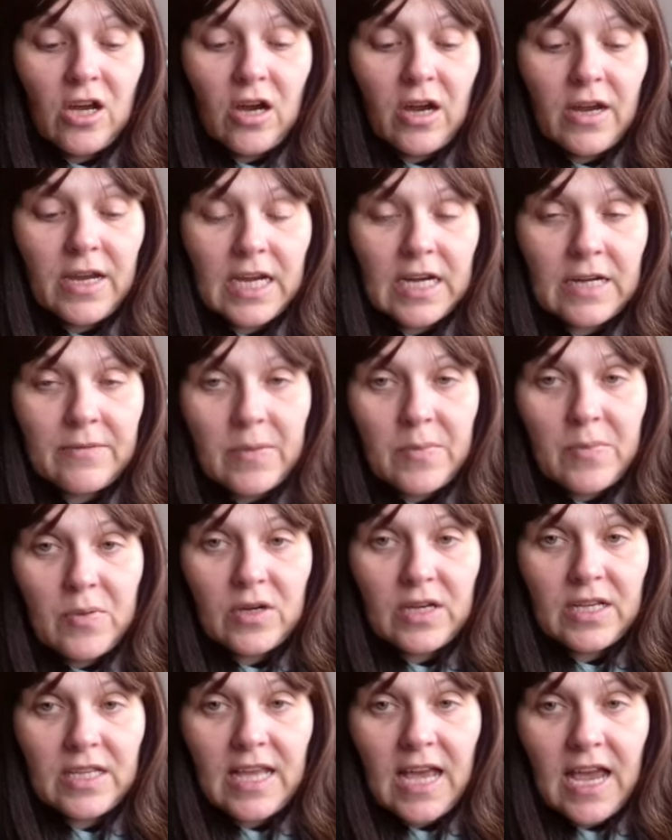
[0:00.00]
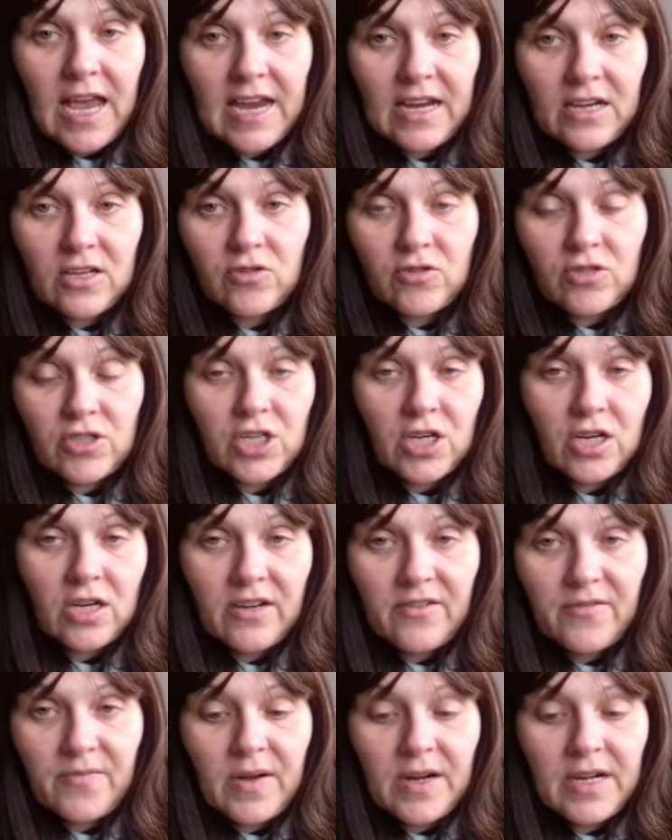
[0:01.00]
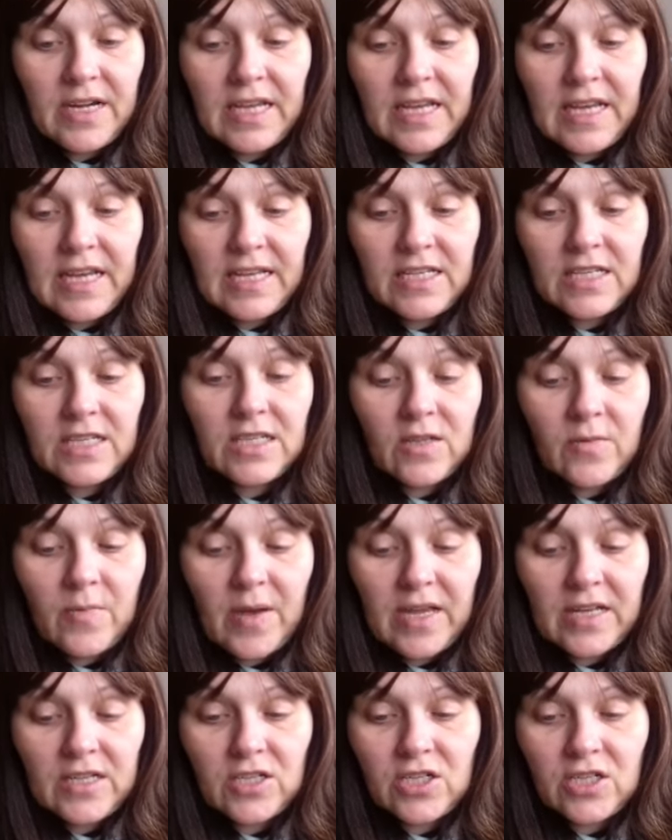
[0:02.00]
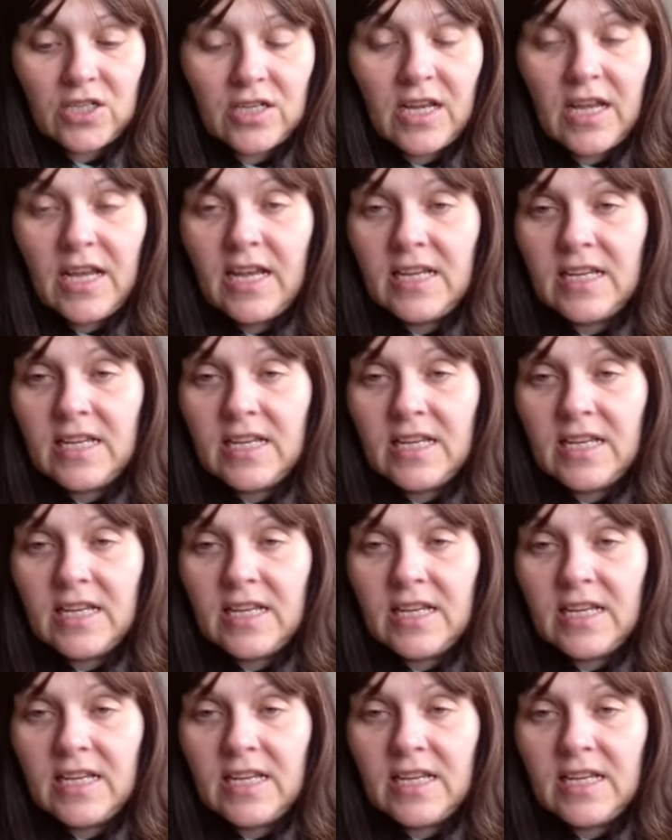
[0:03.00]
I'm going to be putting that extra chunk of money into the pension.